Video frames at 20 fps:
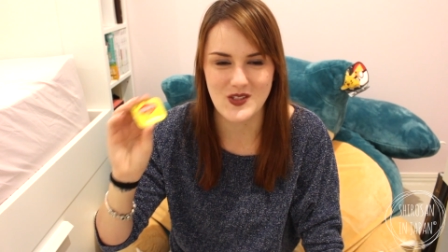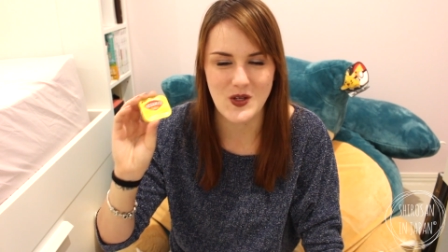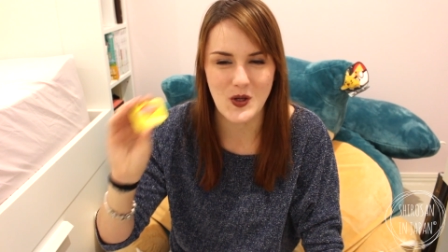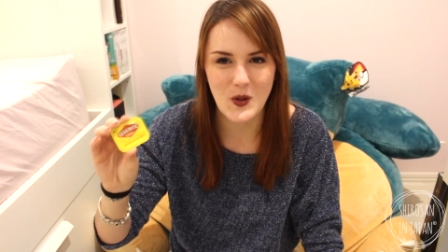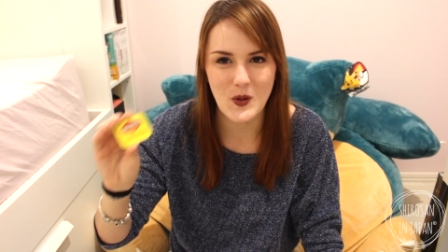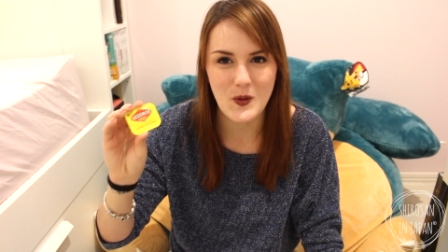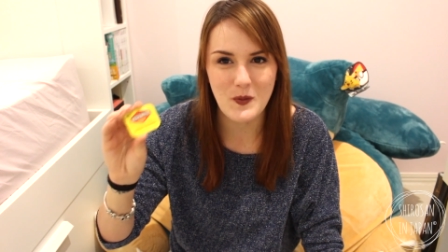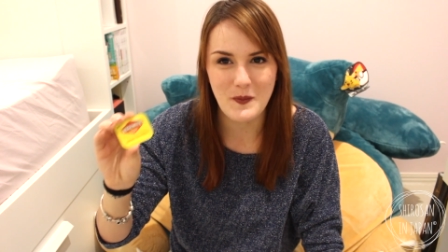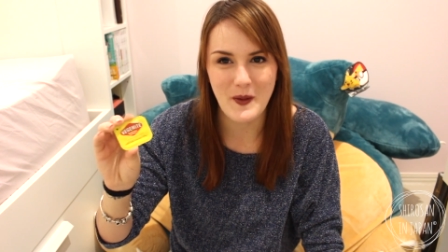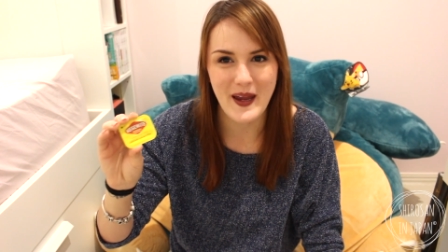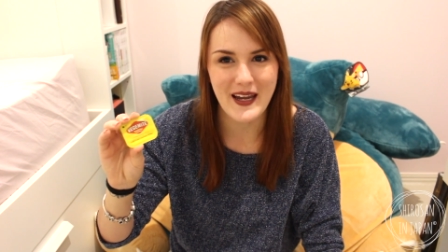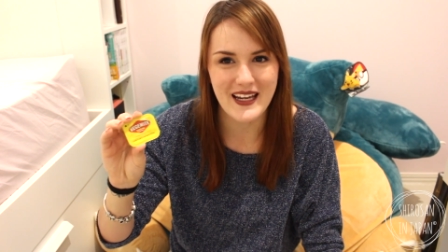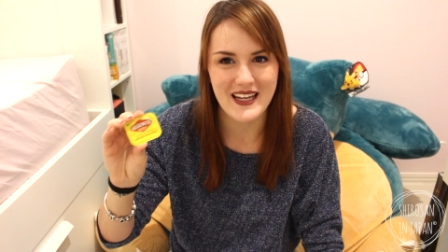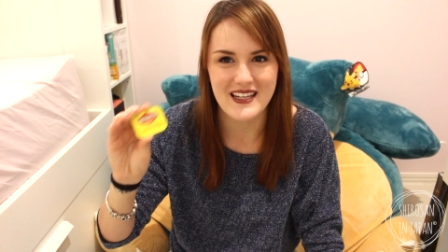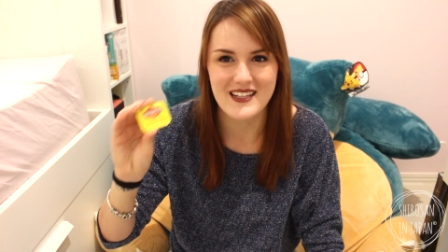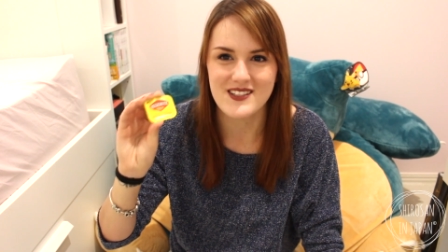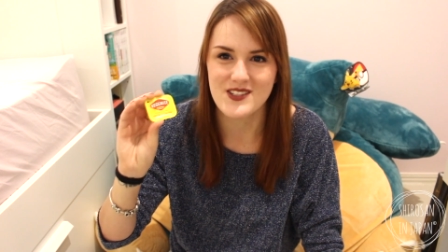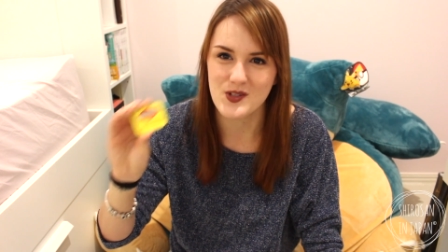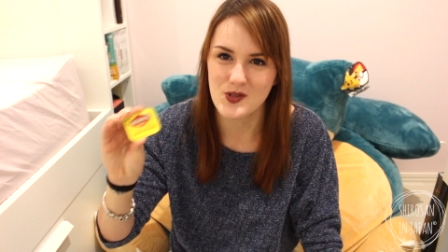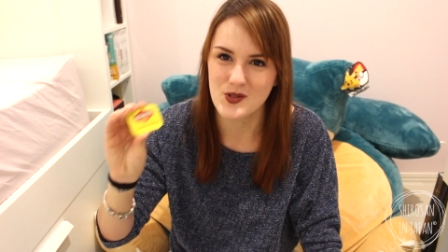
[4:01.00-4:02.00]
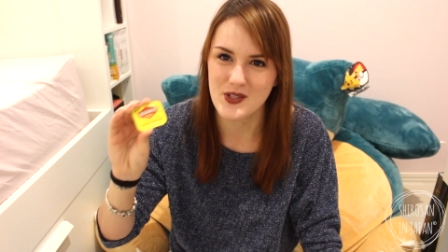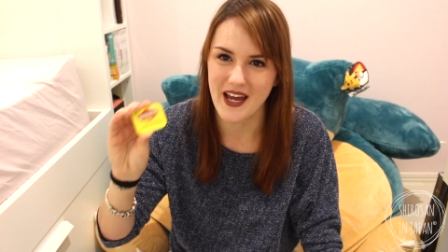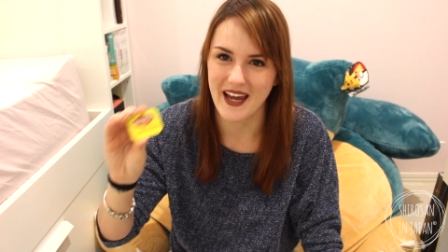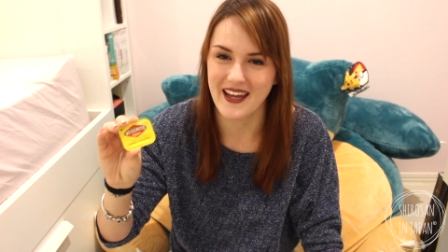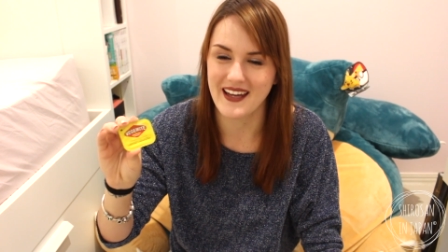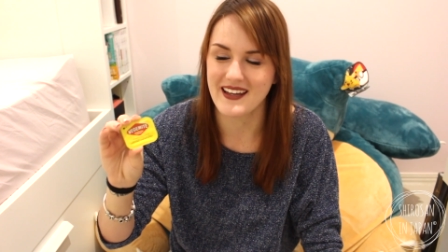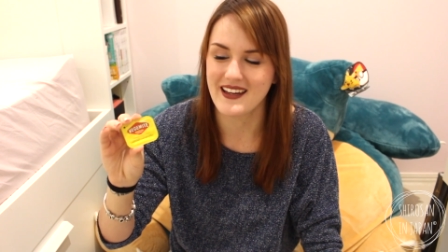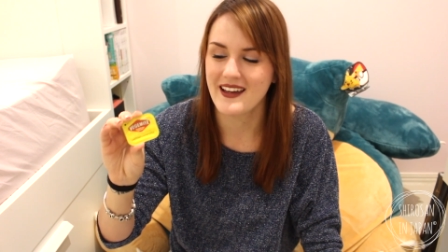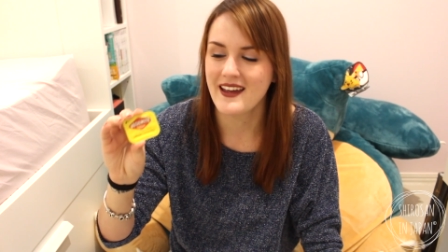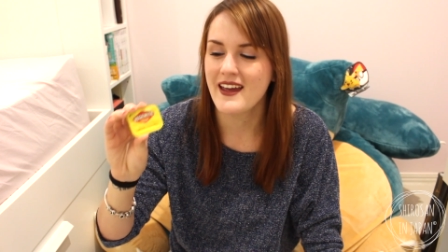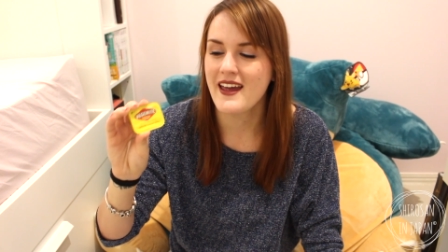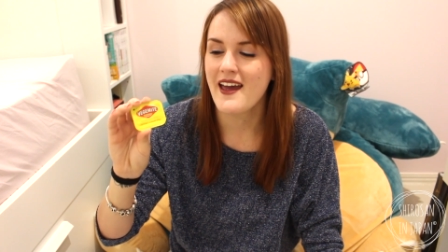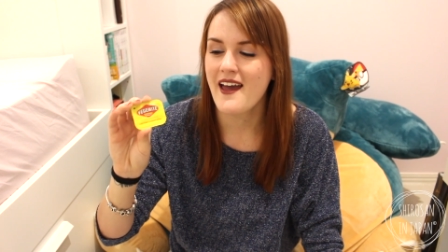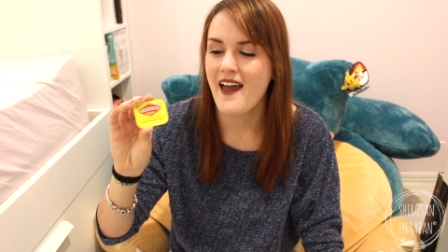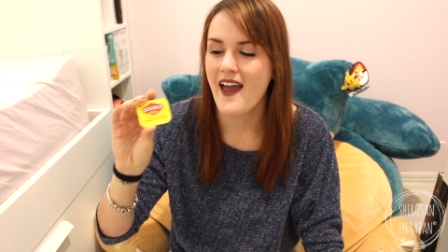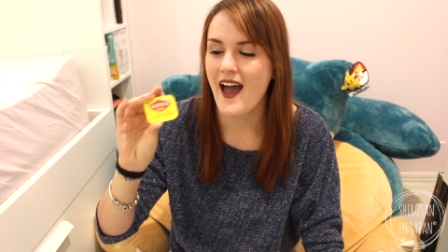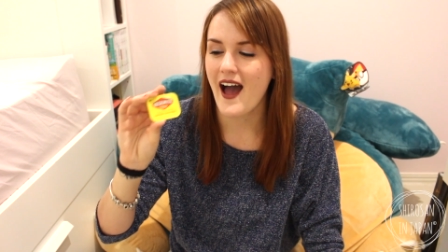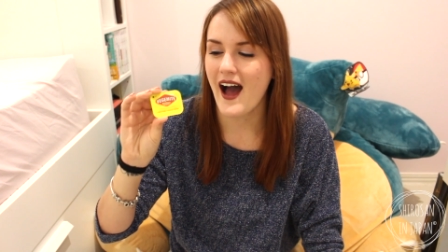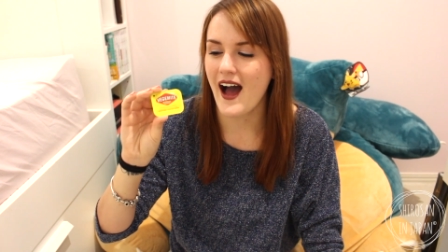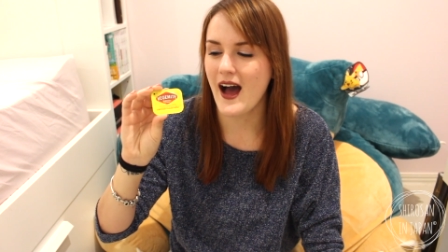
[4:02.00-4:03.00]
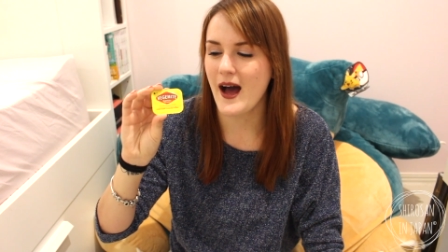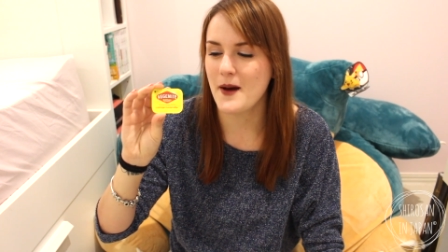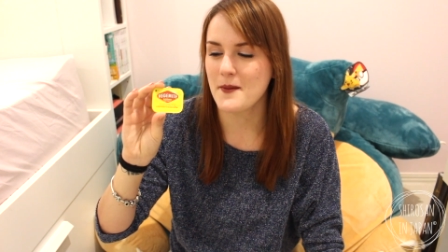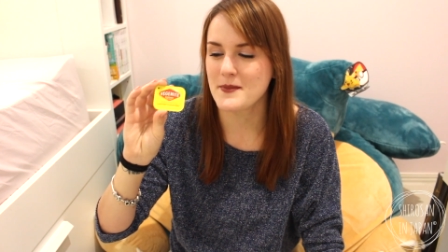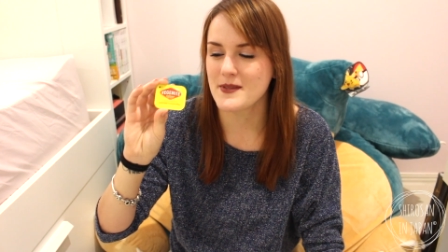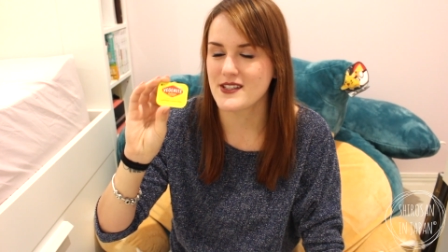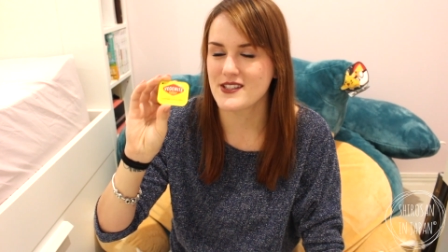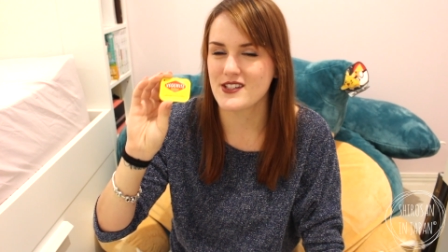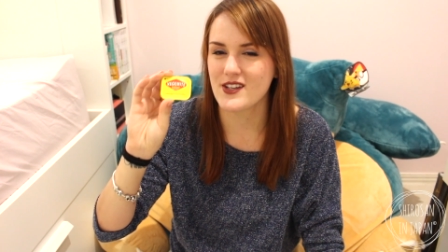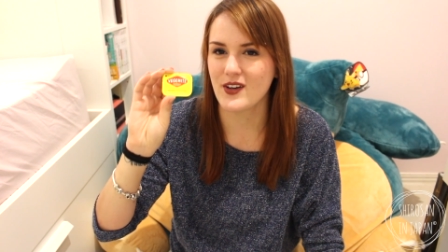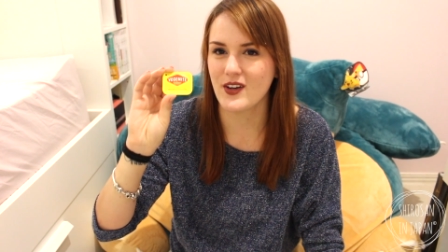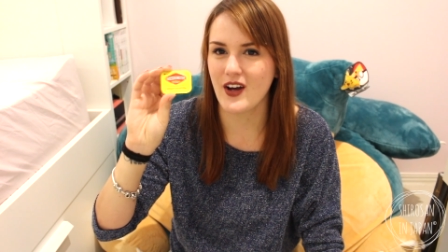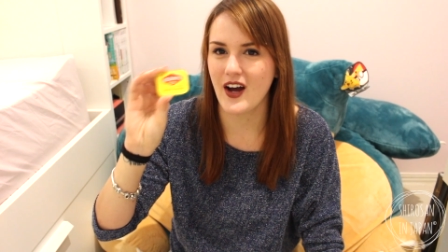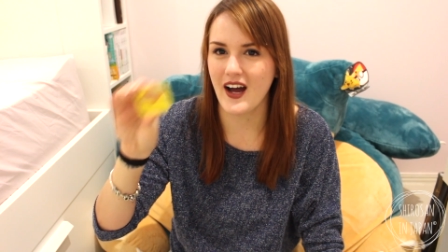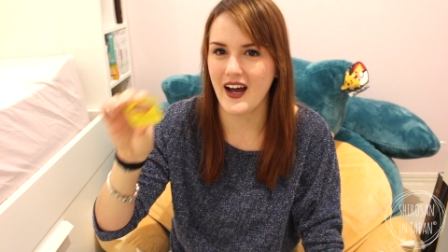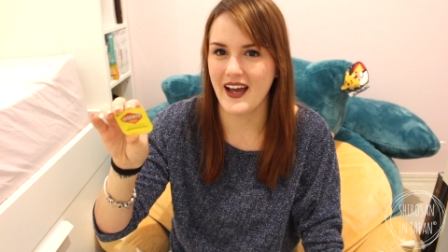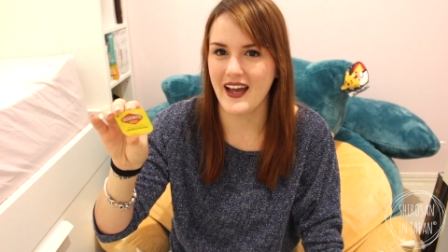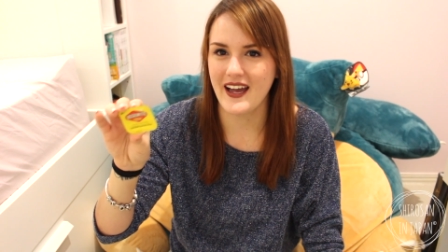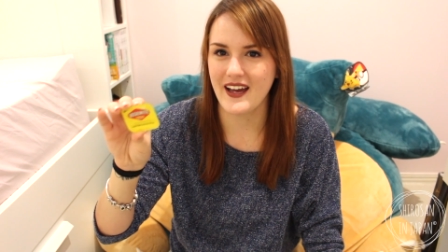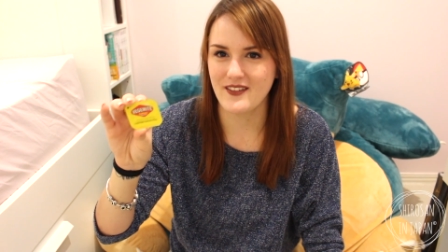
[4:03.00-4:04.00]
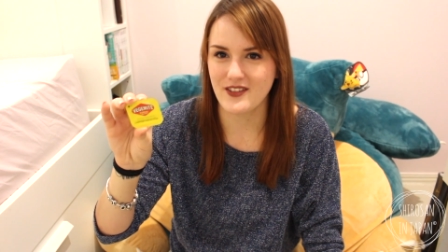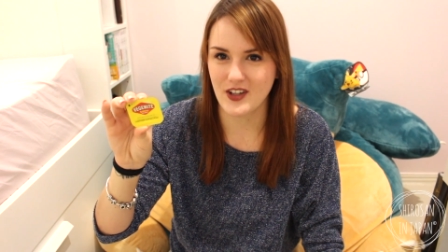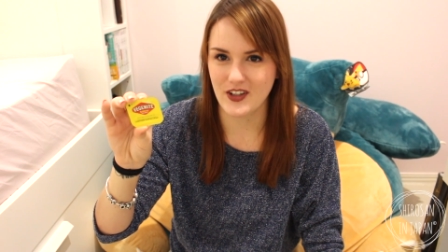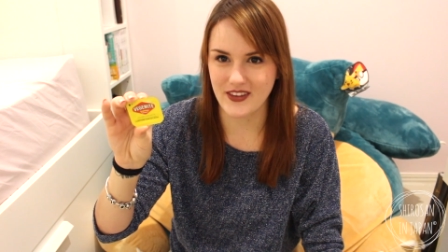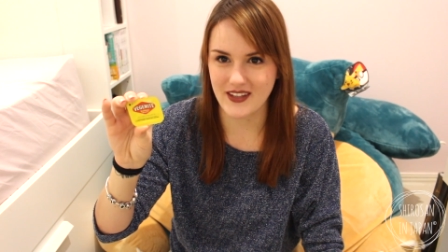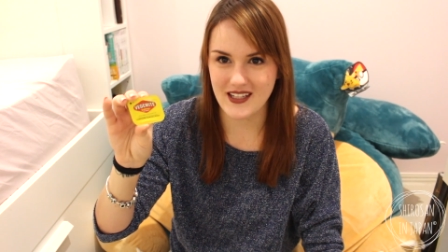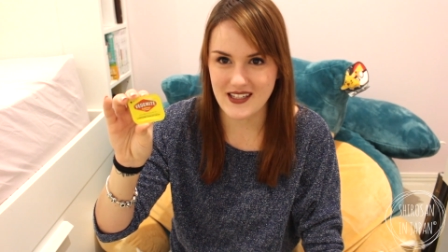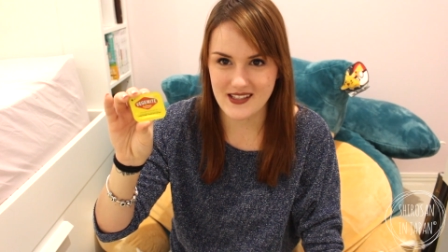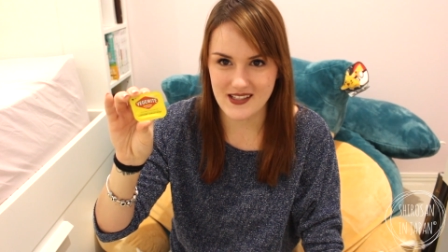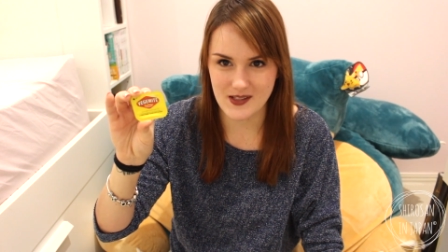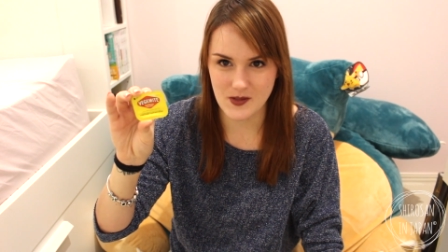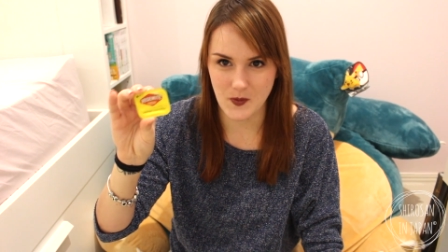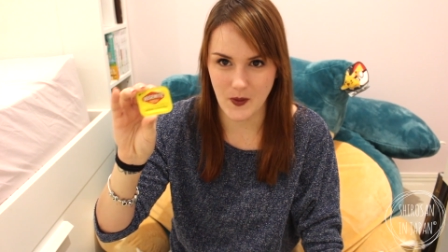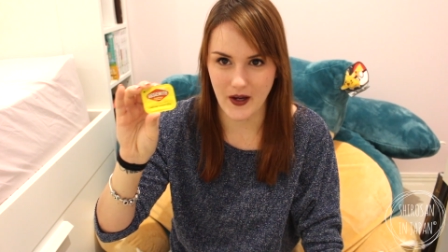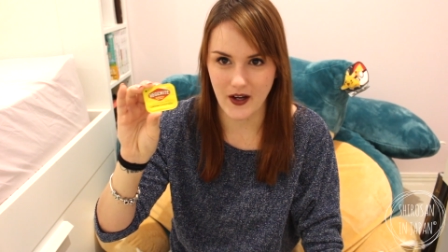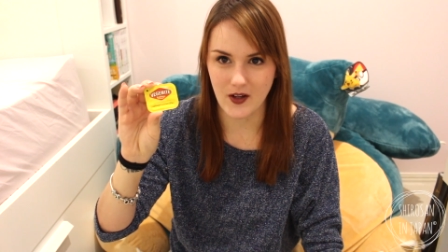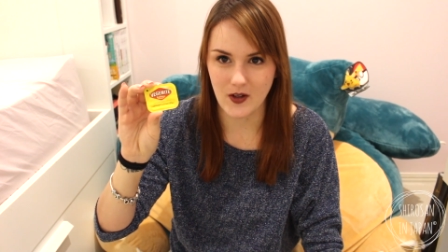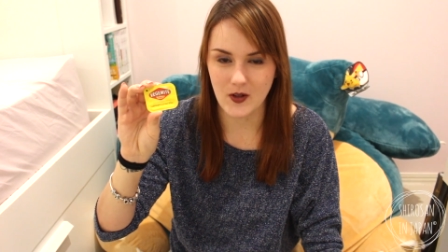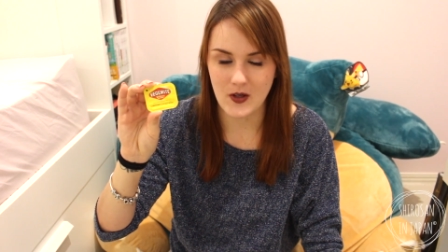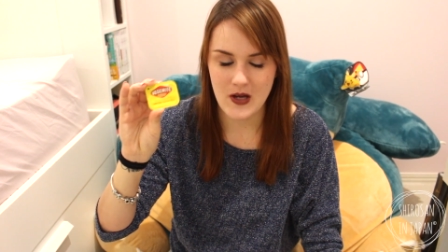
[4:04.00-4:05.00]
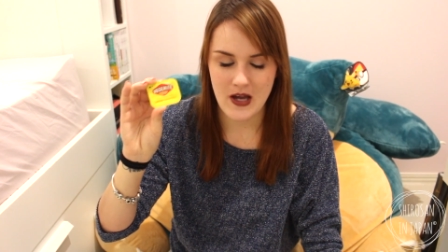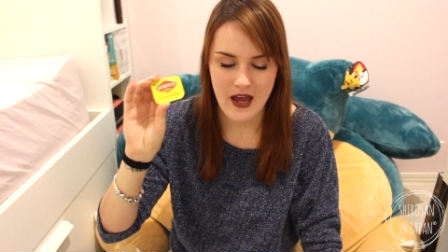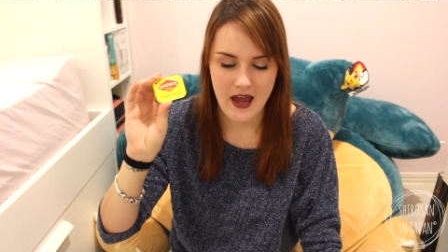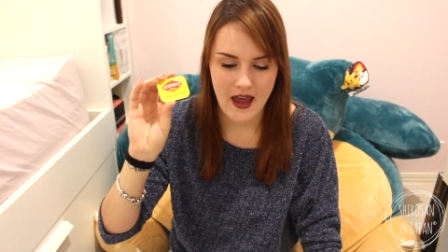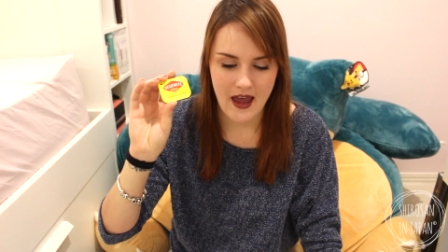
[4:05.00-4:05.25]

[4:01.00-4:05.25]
too many to take. So I have got these as well,